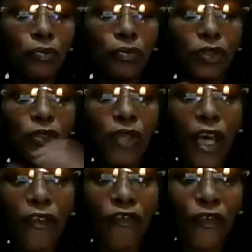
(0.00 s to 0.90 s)
got
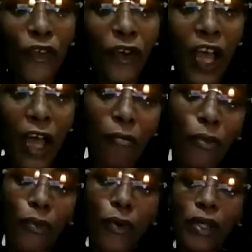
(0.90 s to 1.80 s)
four hot
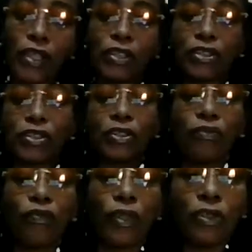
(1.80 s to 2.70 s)
boys. The
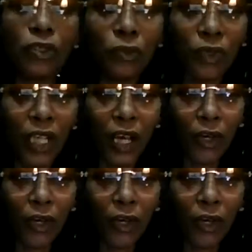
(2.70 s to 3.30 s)
first one out